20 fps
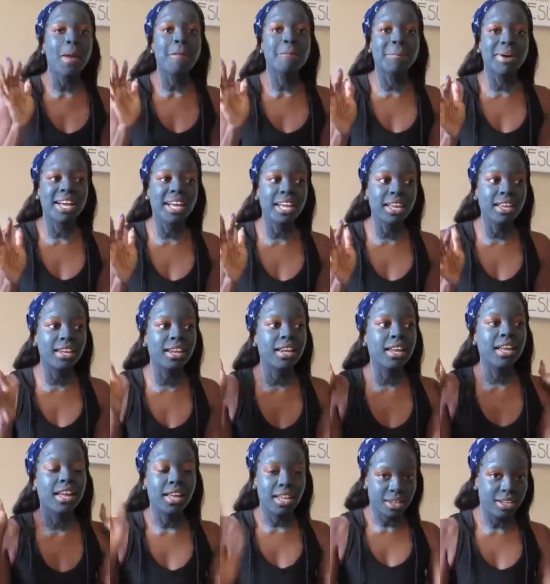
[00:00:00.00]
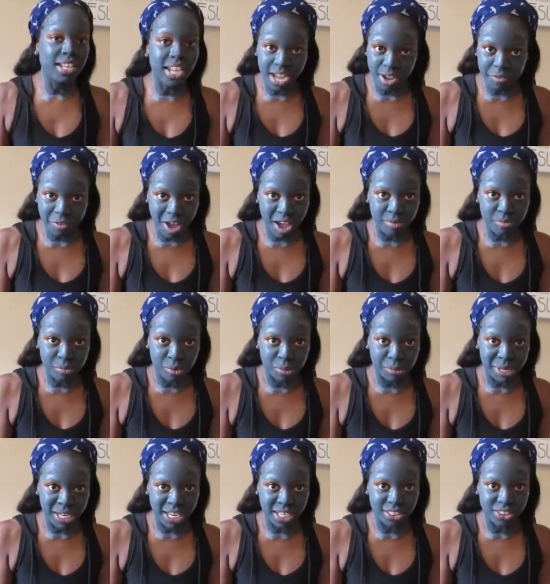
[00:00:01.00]
But got five more
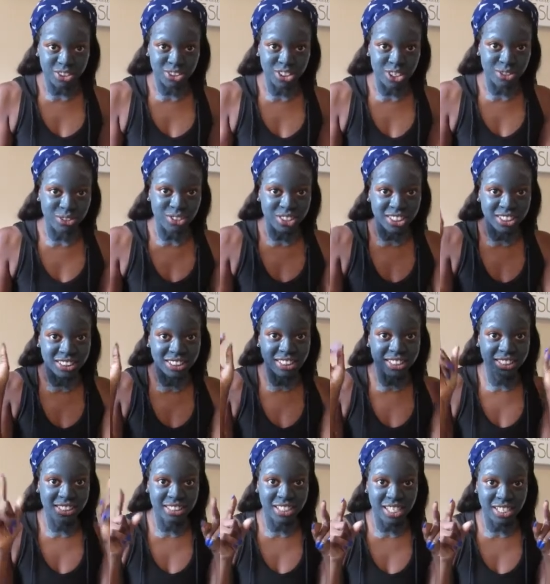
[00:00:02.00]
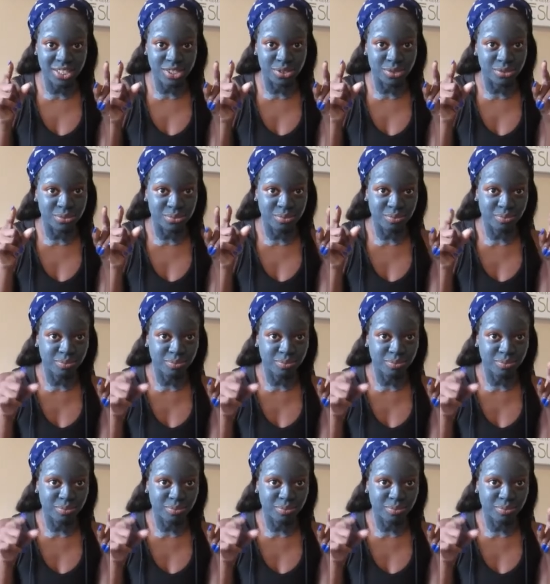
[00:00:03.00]
minutes, so just stay tuned.